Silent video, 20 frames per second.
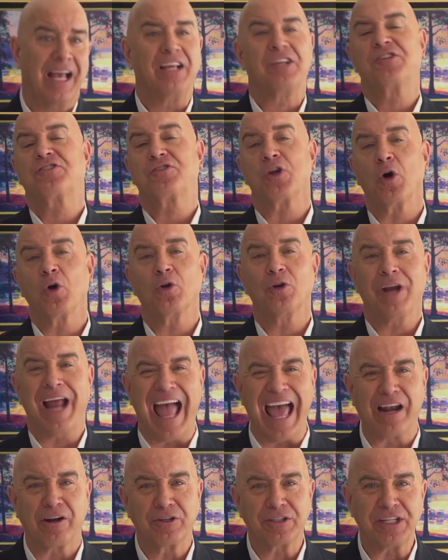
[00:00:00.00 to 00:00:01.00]
solar
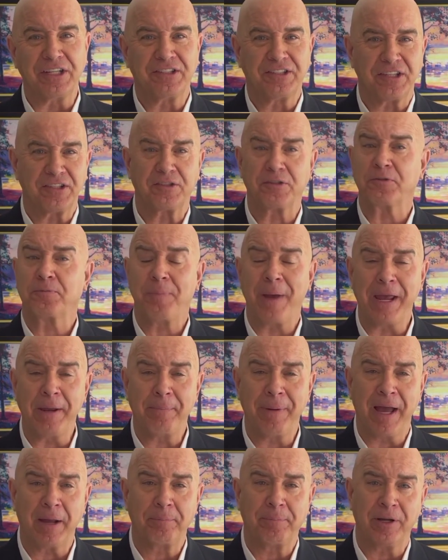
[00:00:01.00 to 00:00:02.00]
energy system's
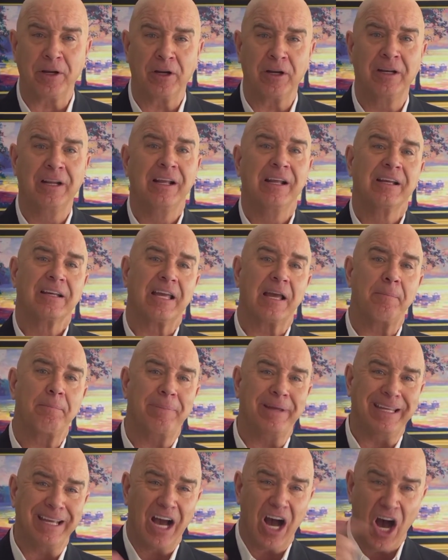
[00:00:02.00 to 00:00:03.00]
payback period can
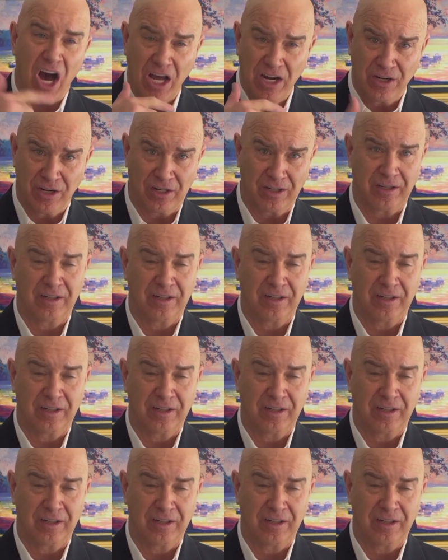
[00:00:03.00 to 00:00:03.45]
be under